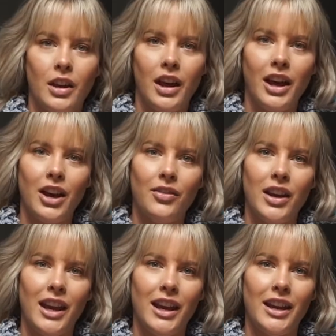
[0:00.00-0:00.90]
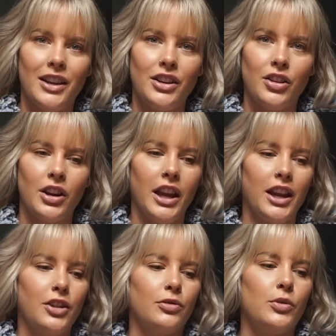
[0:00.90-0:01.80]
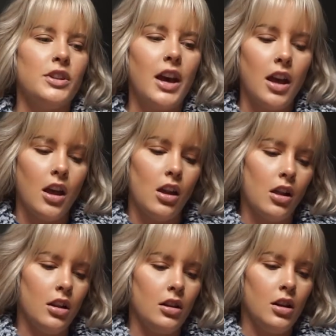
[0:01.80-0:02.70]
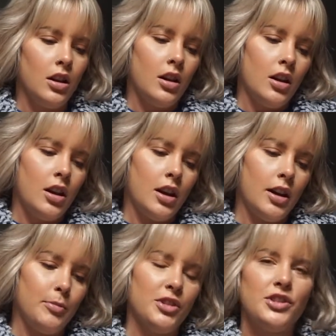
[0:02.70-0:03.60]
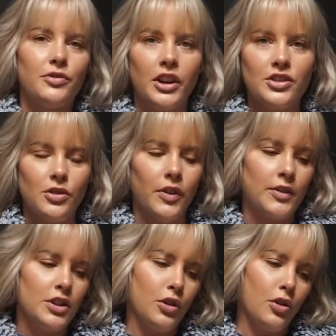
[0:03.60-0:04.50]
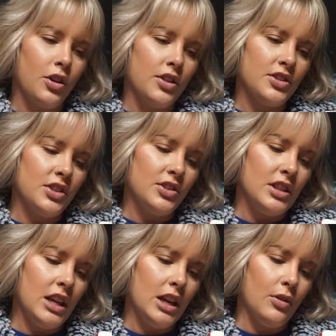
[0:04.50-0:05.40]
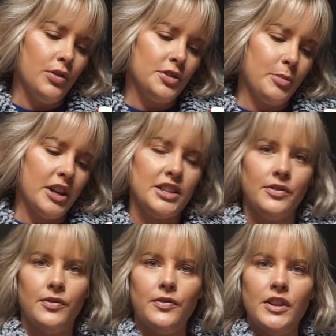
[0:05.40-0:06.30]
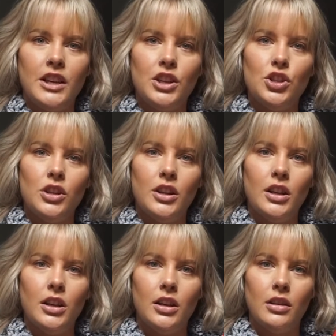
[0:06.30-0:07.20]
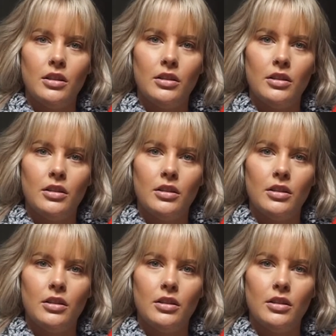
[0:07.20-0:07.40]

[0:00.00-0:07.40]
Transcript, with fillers: Have a, another can of Rotel um, this is Frank's new favorite deodorant. This is the Old Spice Fiji.